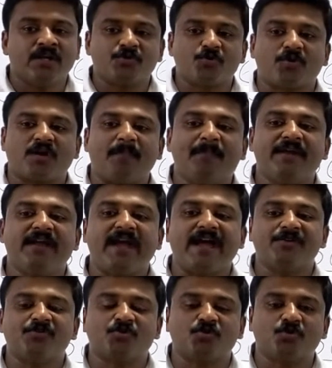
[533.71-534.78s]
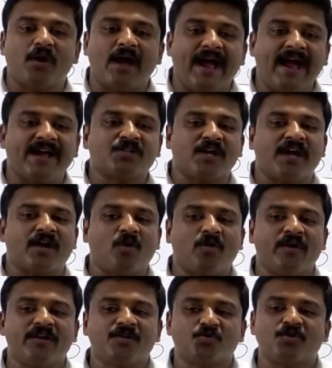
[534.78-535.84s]
So company has to act
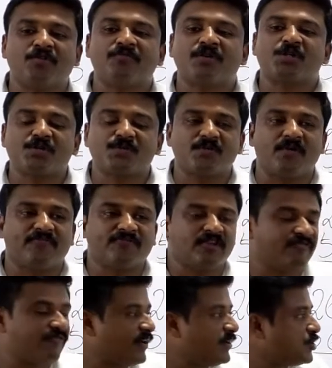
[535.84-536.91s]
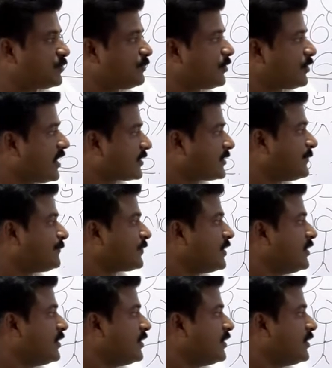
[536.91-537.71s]
according to the wishes of the French monarch.